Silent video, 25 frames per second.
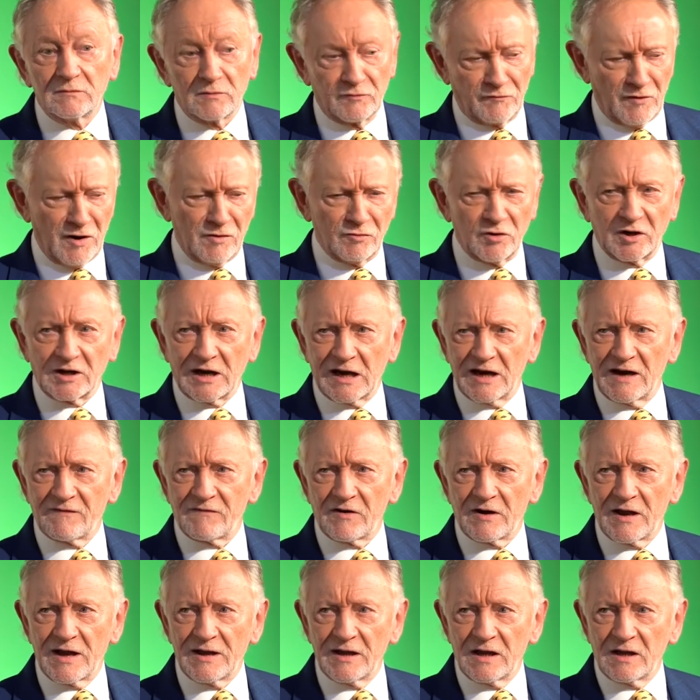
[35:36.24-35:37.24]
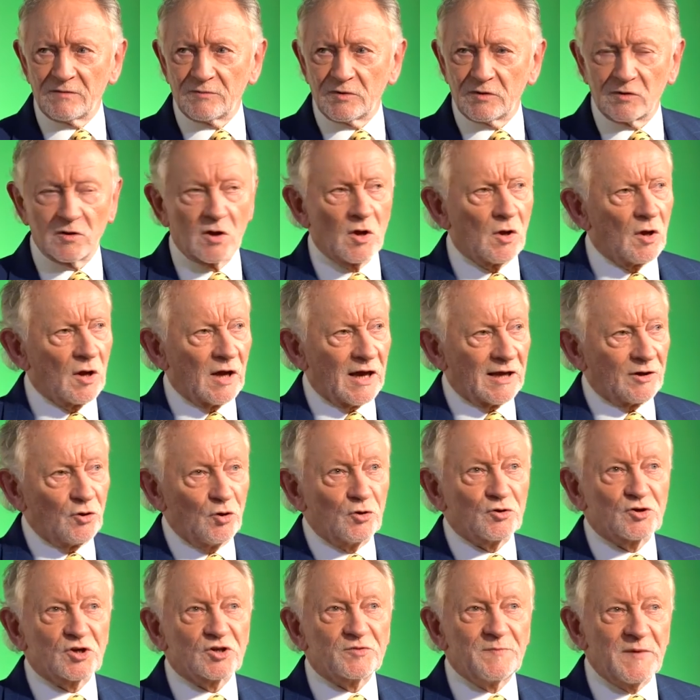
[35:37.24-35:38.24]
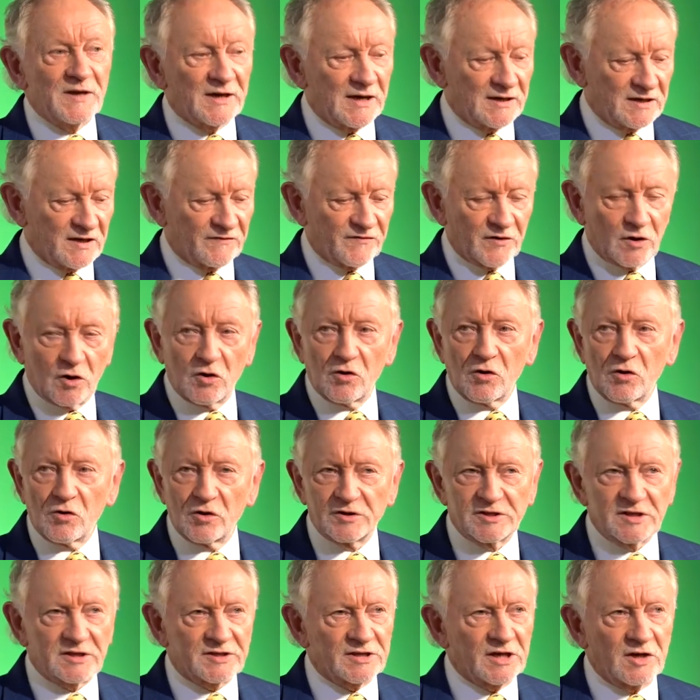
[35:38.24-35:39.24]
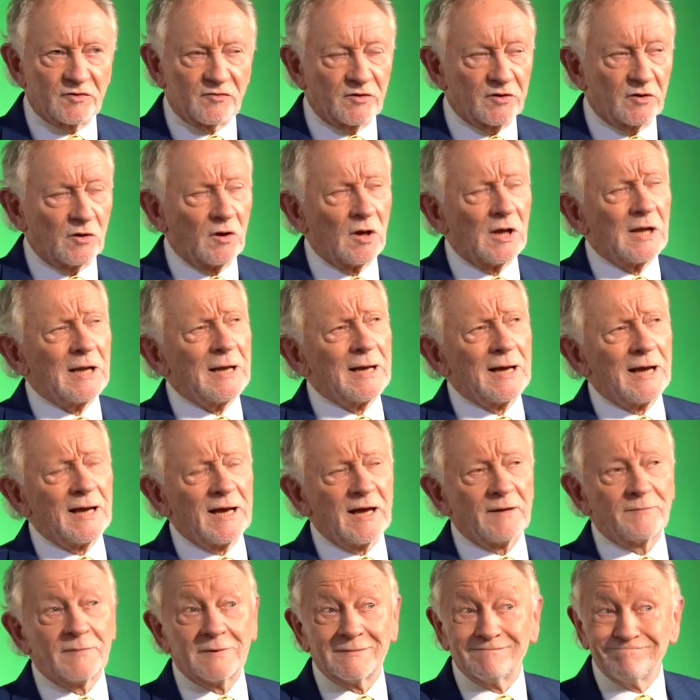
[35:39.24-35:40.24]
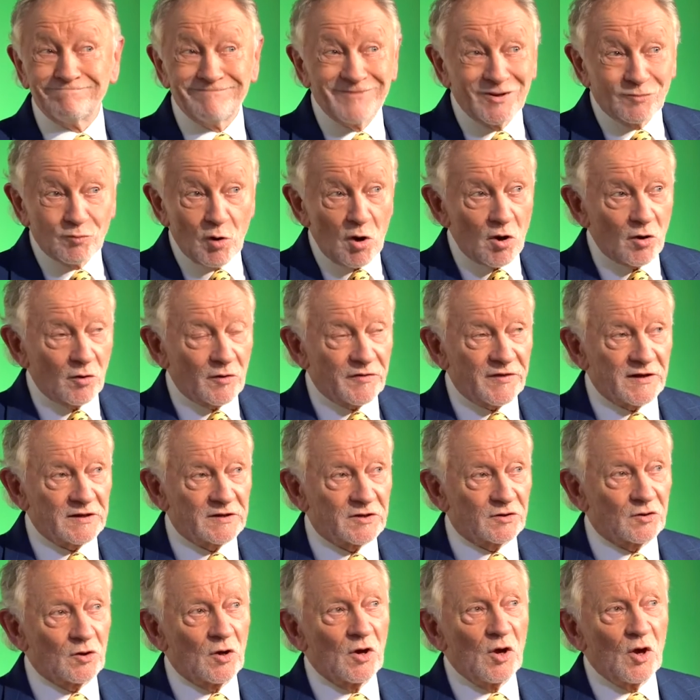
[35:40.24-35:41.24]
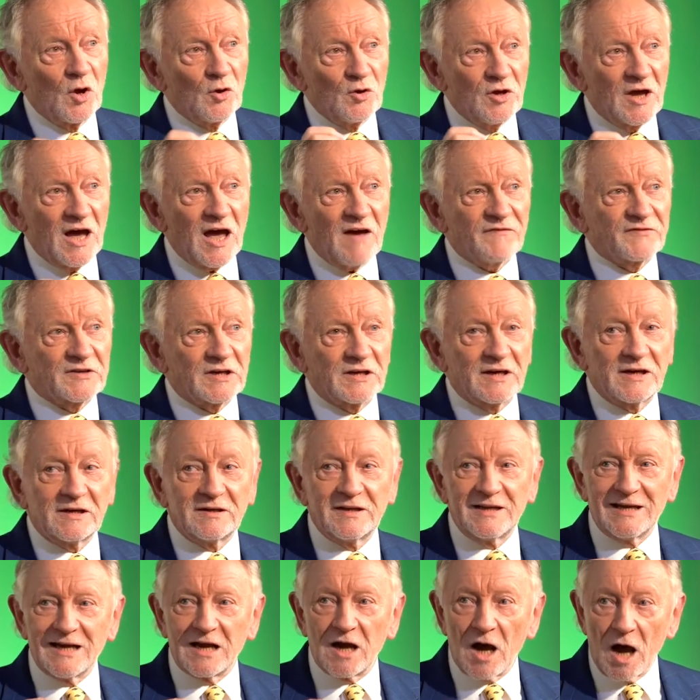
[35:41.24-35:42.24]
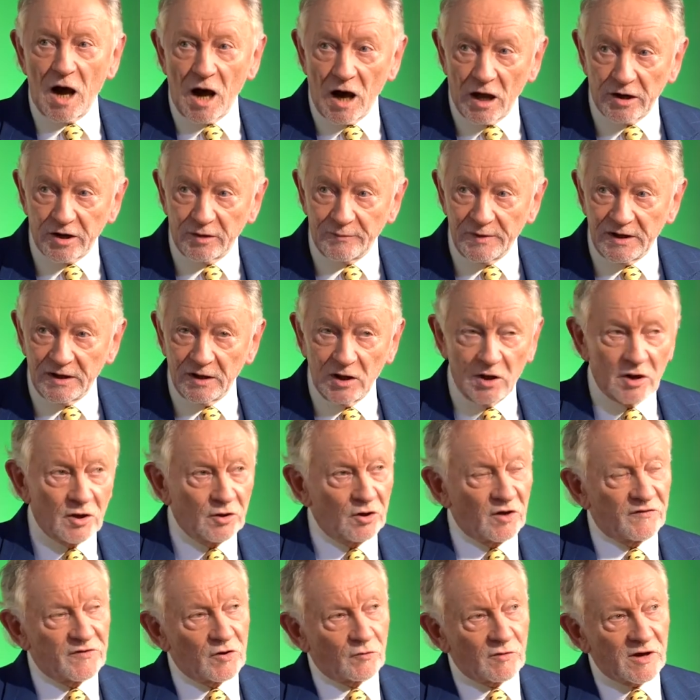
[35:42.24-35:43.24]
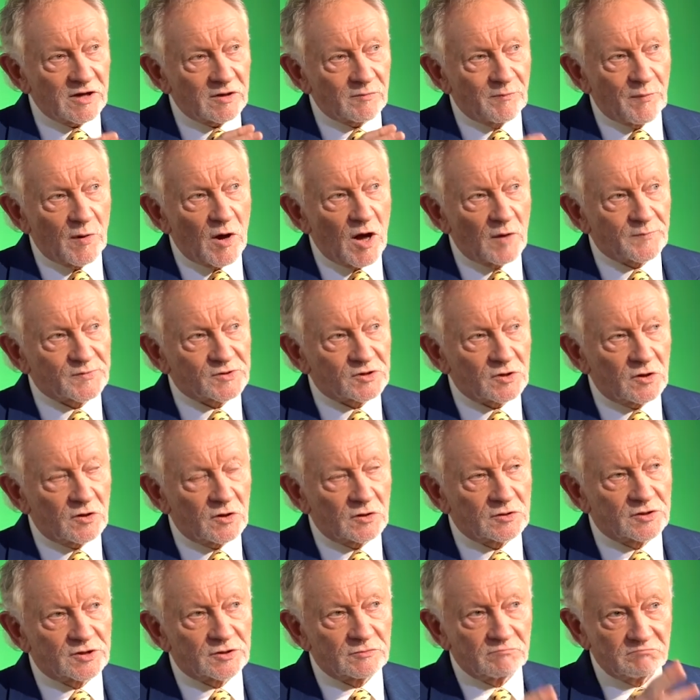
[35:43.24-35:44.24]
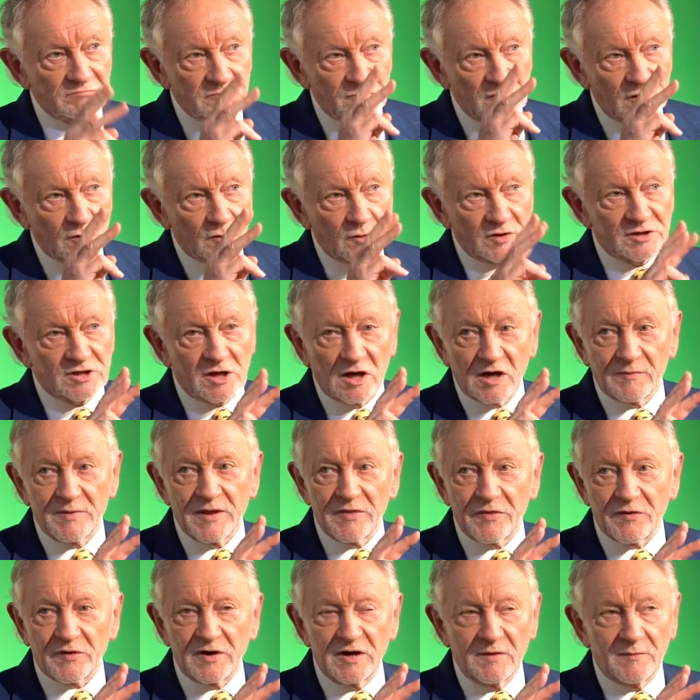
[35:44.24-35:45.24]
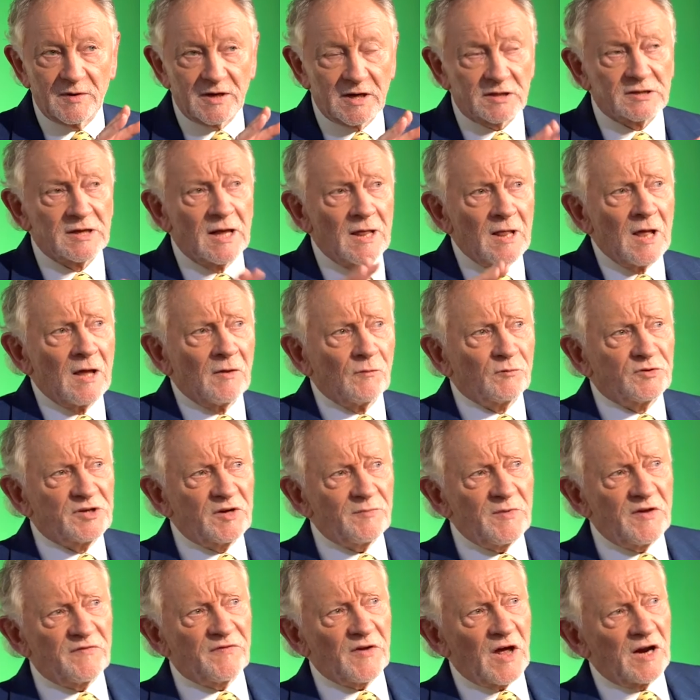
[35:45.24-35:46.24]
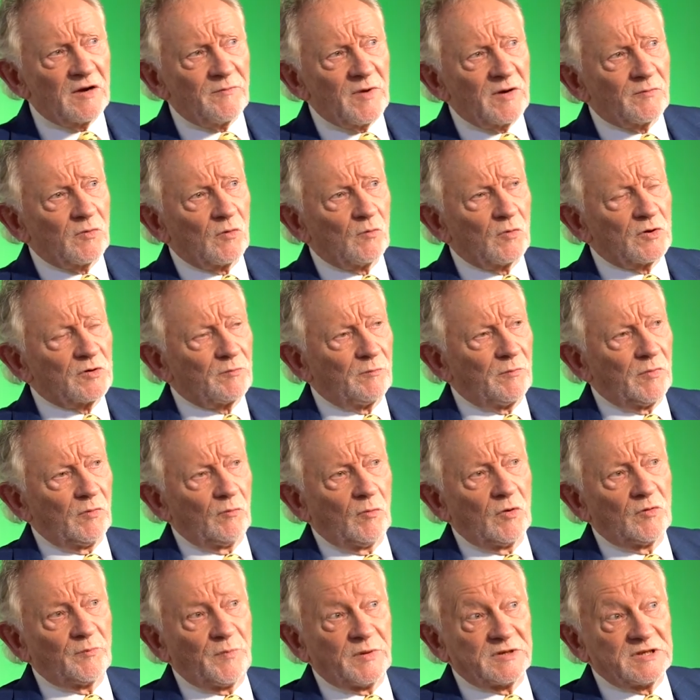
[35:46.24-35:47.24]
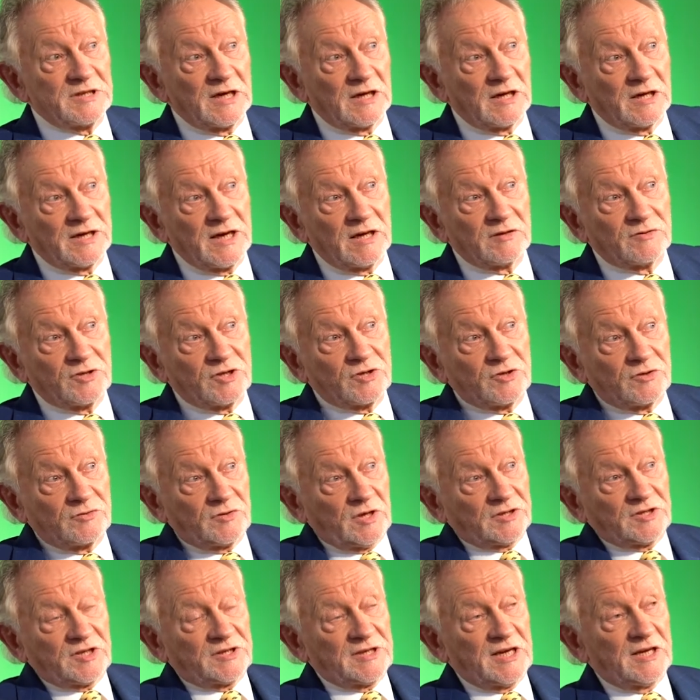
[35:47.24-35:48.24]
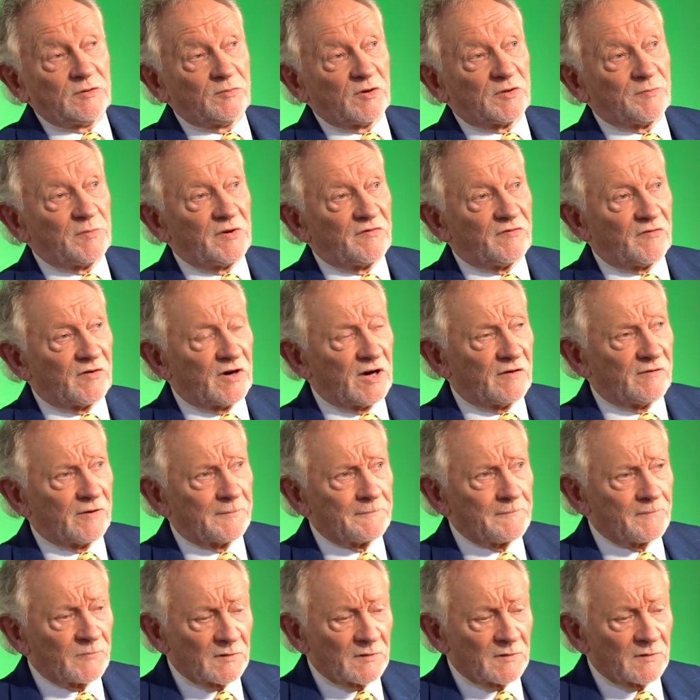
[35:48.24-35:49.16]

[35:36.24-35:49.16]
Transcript: Very clever I am. Look and uses many different chords, etc. You know, um, the wrong thing to do. You have to learn the economy. If you're writing pop songs, you know it's got to be three minutes. Jimmy, I remember one one particular day it stayed with me forever.